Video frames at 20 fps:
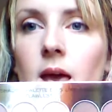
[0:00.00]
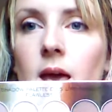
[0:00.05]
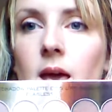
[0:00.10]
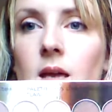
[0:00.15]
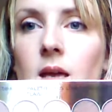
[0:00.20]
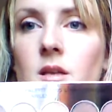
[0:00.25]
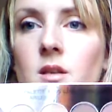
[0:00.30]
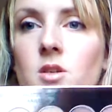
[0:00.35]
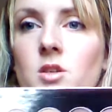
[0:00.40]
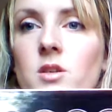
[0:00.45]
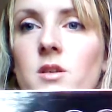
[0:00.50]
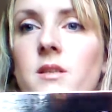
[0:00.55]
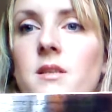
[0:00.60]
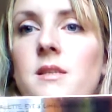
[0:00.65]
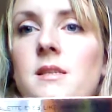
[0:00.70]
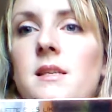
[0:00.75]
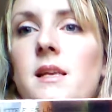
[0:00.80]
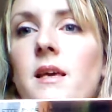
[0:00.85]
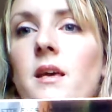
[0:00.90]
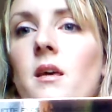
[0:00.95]
Angel.
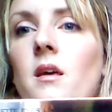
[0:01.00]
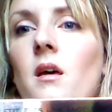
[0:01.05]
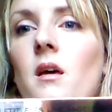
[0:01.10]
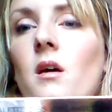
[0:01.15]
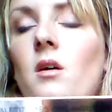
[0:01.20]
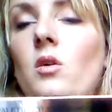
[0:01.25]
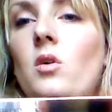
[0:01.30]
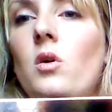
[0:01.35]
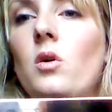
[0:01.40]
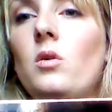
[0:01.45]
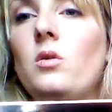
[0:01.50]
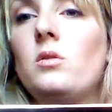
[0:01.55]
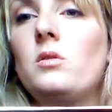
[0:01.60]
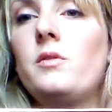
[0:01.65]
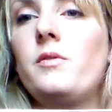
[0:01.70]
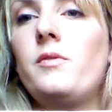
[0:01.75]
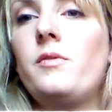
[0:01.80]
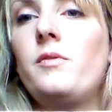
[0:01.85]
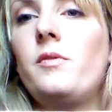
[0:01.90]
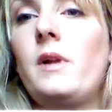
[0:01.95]
It's like a gold
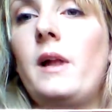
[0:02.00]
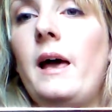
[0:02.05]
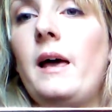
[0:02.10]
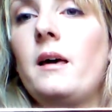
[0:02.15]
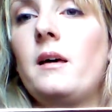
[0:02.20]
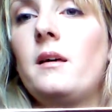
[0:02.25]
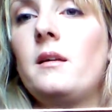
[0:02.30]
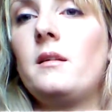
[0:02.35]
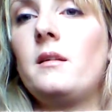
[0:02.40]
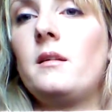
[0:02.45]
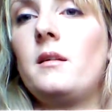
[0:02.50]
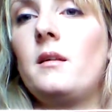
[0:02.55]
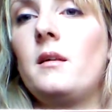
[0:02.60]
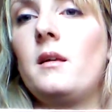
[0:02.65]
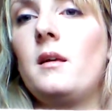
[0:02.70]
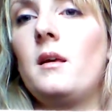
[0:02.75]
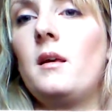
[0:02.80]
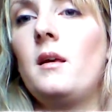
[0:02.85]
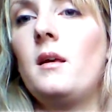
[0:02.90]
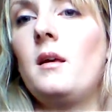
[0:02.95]
flecked
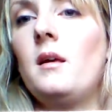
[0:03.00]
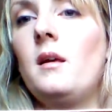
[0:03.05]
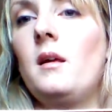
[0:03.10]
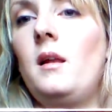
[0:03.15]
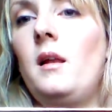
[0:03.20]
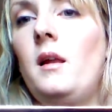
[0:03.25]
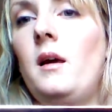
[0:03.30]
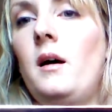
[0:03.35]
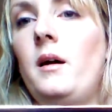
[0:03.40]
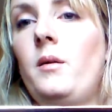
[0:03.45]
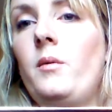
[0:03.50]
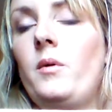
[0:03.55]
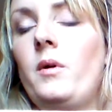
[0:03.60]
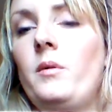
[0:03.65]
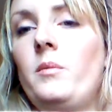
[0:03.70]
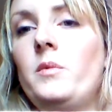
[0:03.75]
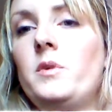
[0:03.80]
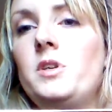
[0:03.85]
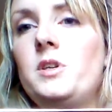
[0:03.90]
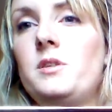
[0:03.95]
light
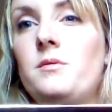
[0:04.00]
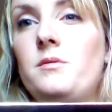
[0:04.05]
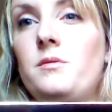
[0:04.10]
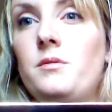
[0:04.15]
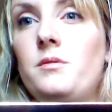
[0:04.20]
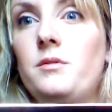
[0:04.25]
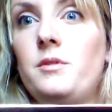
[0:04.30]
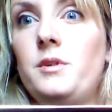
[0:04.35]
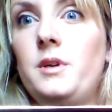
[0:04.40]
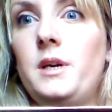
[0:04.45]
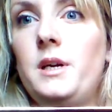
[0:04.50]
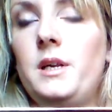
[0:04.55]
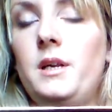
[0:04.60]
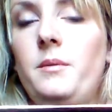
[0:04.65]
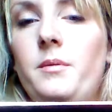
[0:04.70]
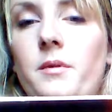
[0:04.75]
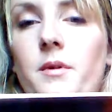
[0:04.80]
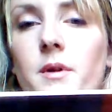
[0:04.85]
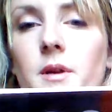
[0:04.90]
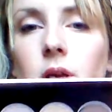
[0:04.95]
one, which is
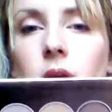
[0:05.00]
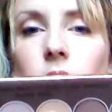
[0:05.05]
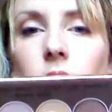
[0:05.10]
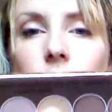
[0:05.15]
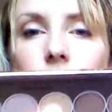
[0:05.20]
really pretty